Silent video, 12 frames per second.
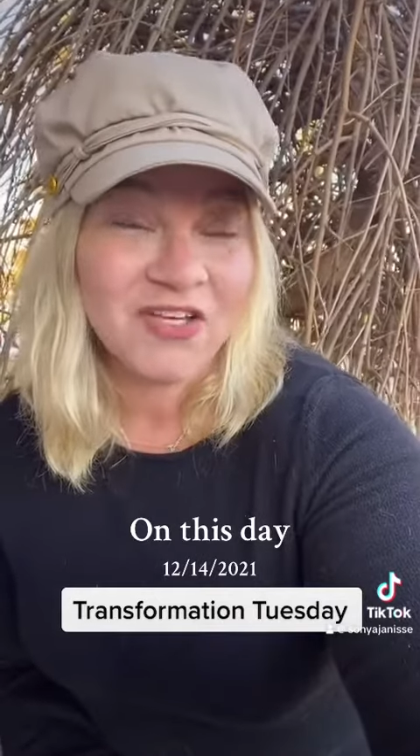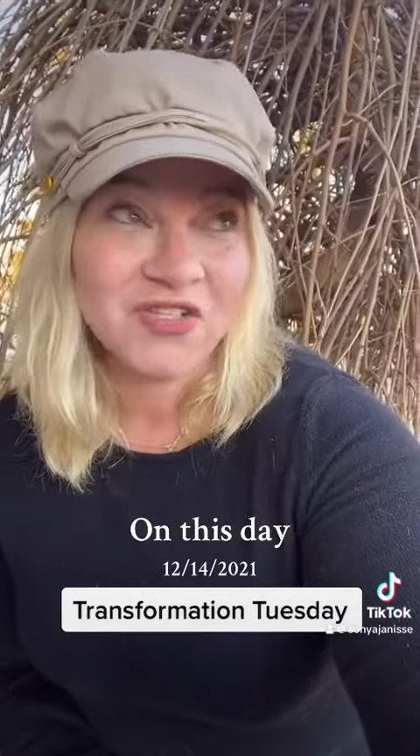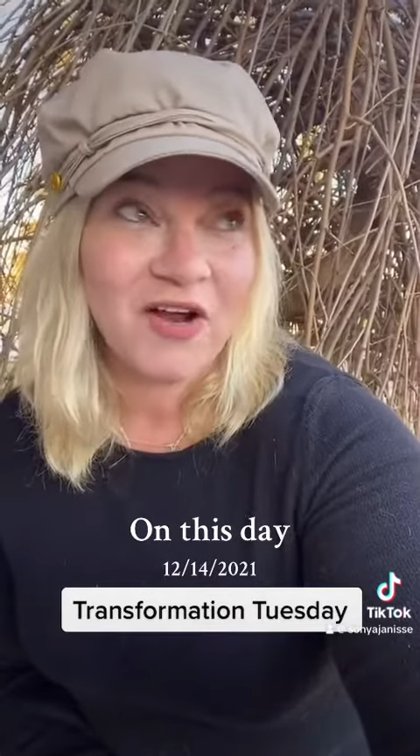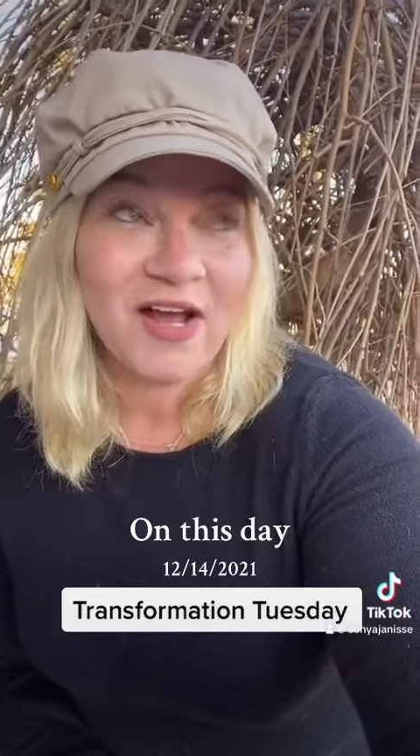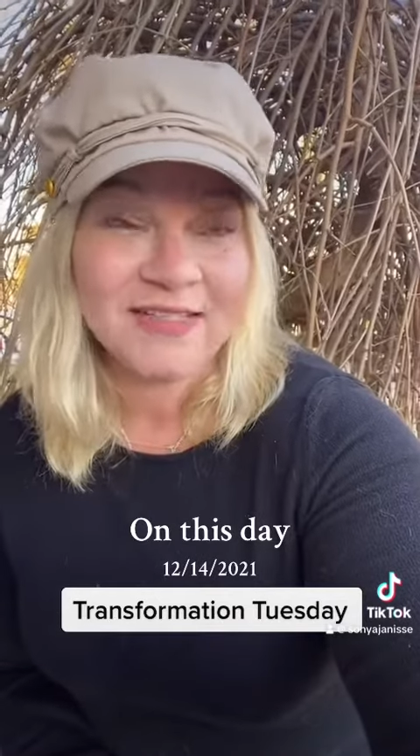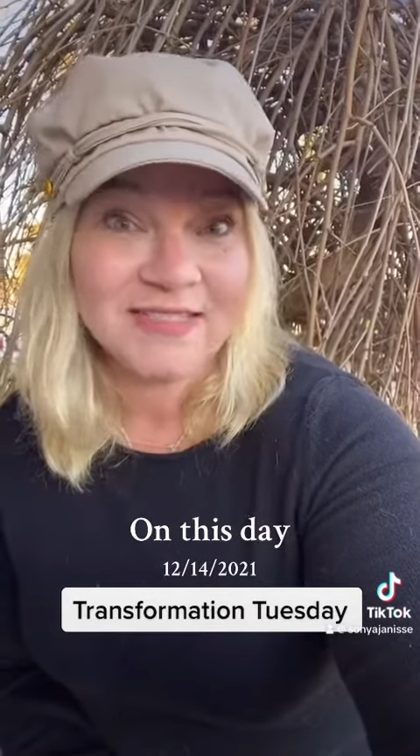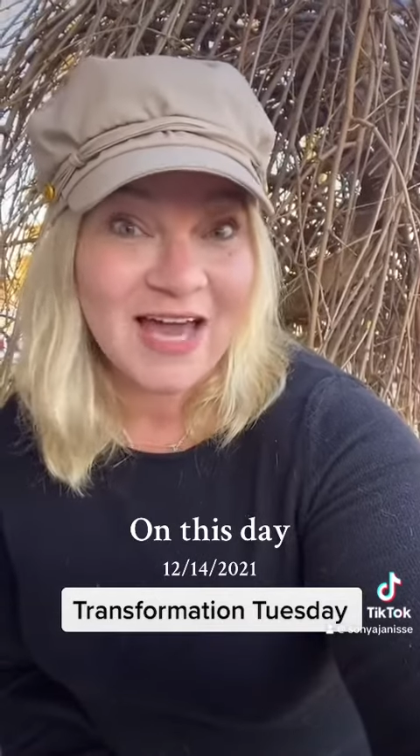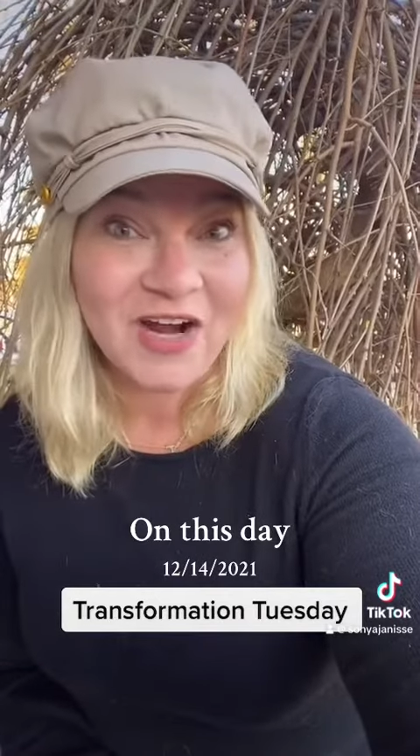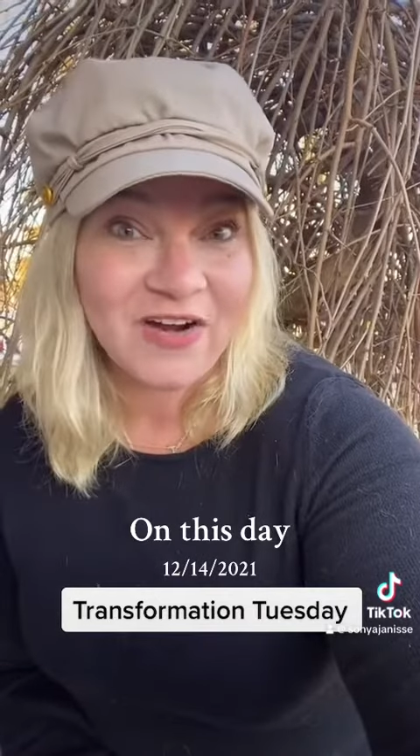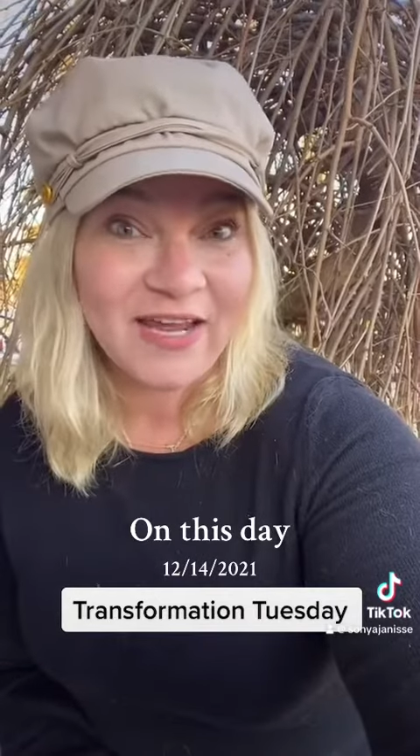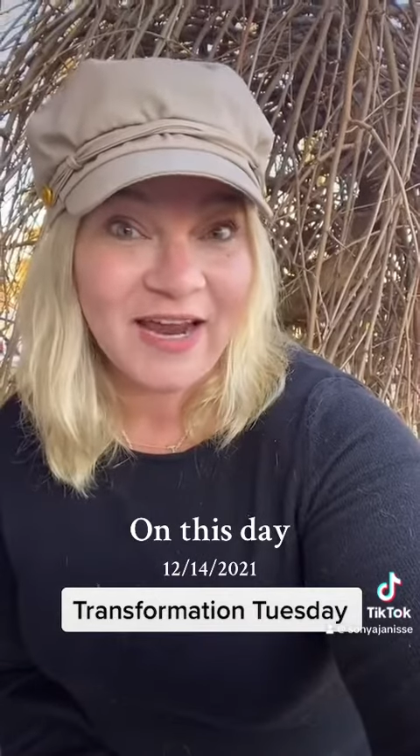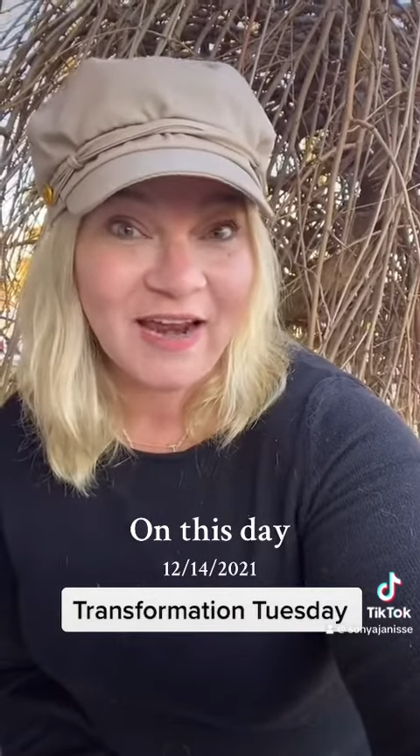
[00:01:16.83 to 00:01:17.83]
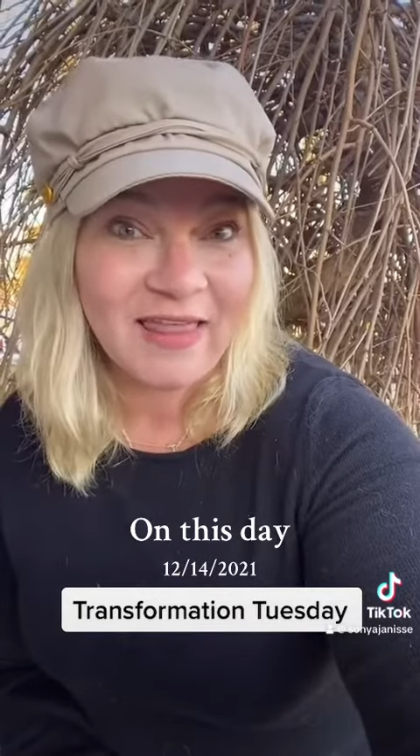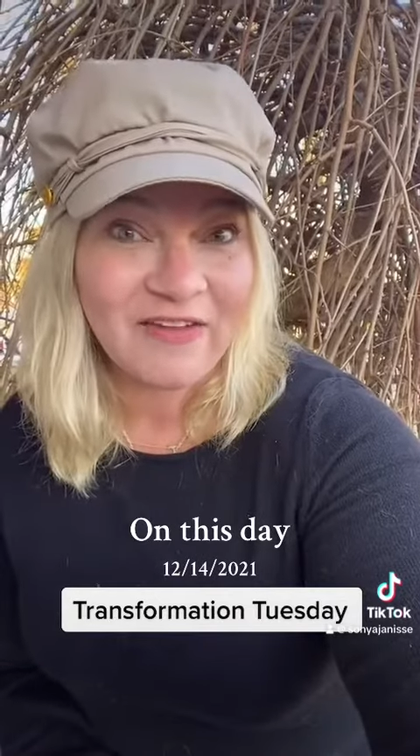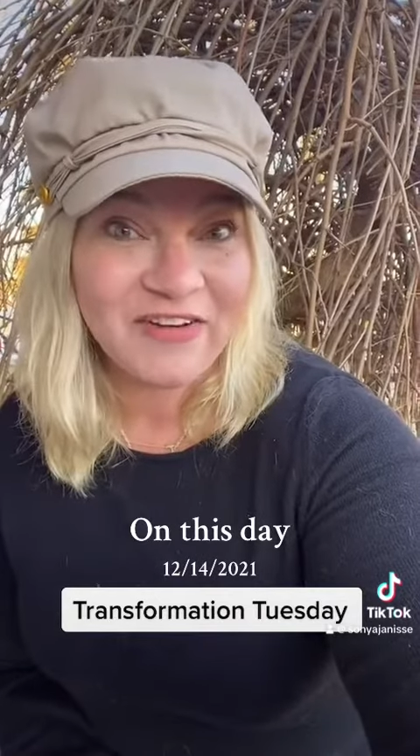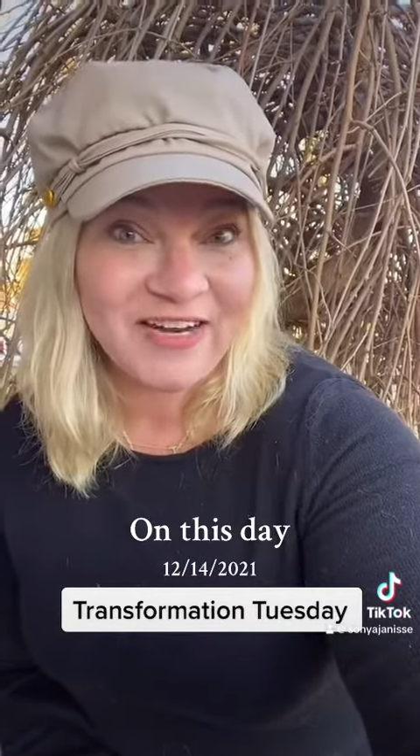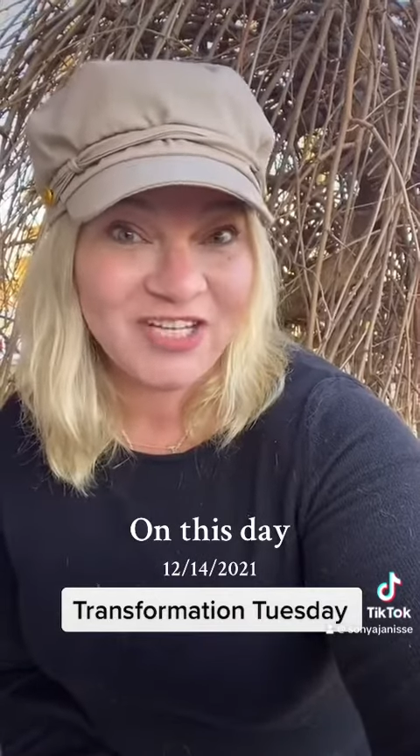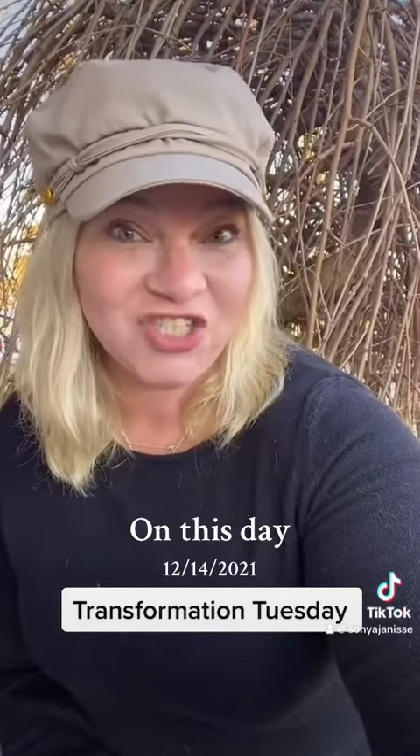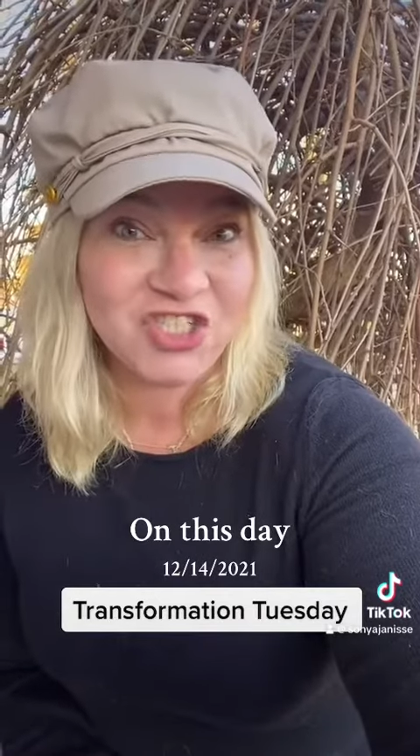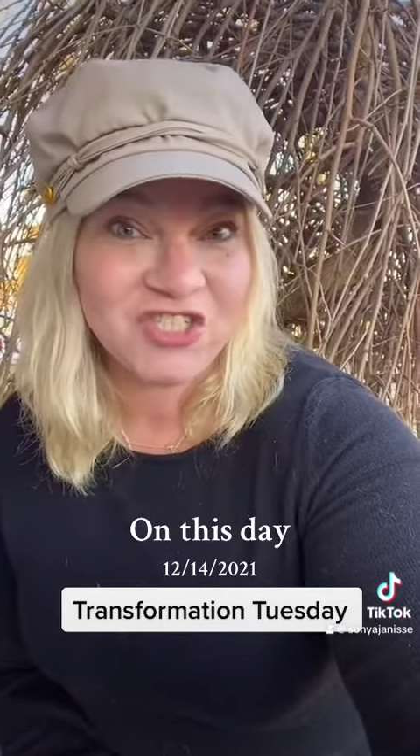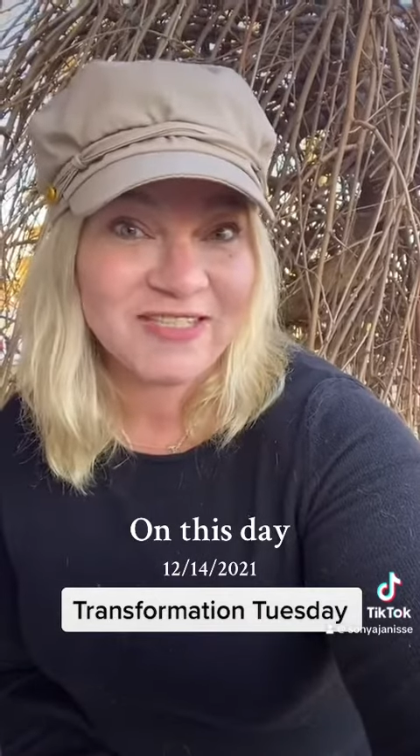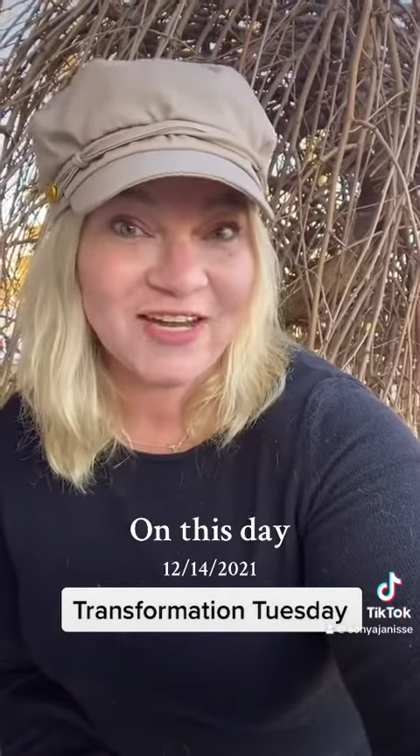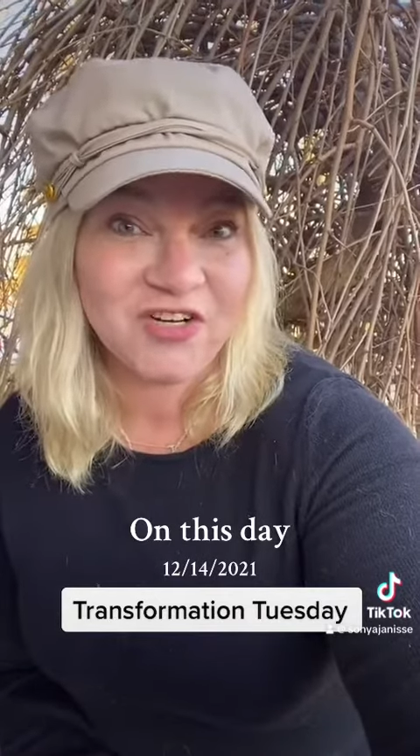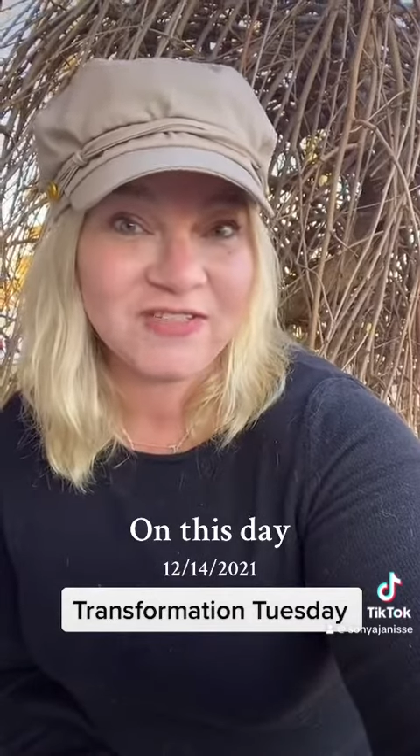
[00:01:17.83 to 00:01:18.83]
sorry, on Saturday at 11 Eastern
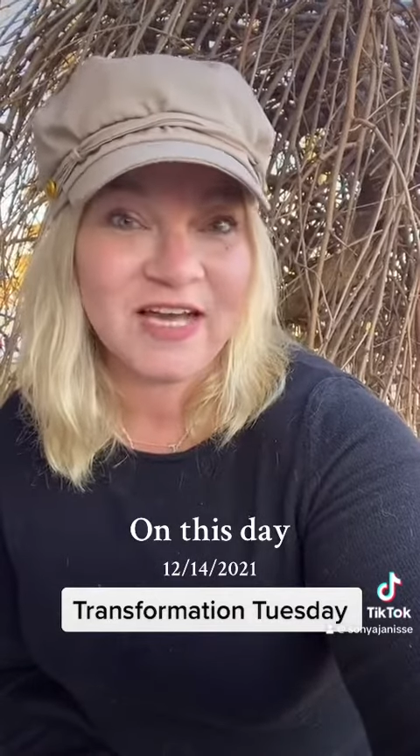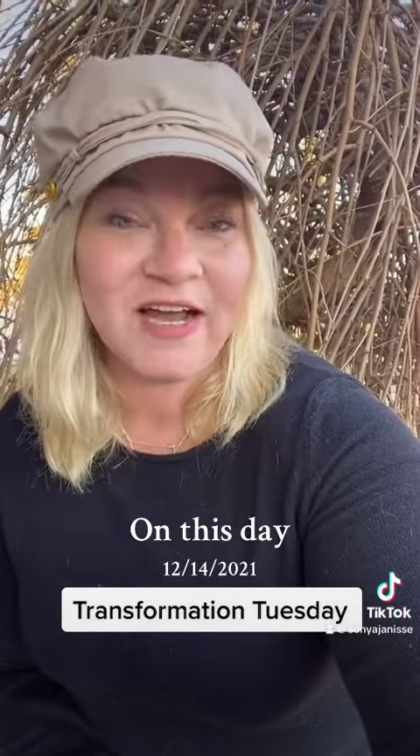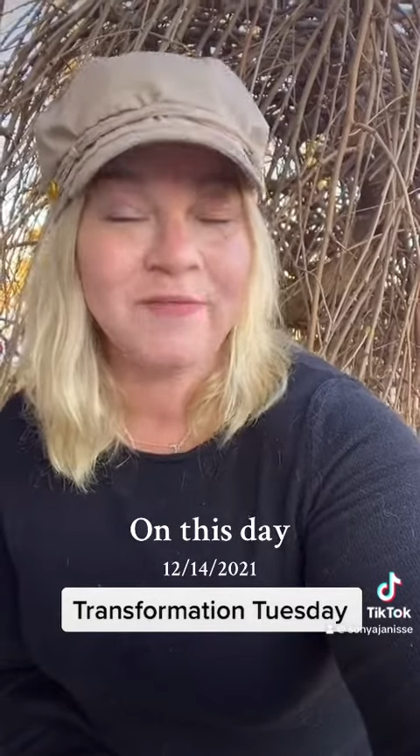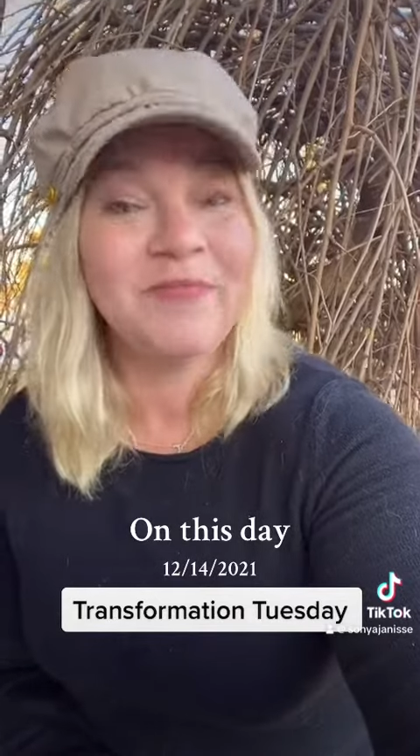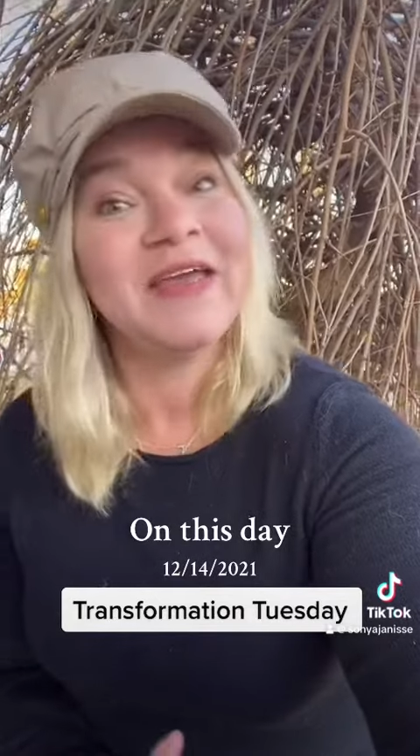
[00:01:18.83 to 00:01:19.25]
Standard Time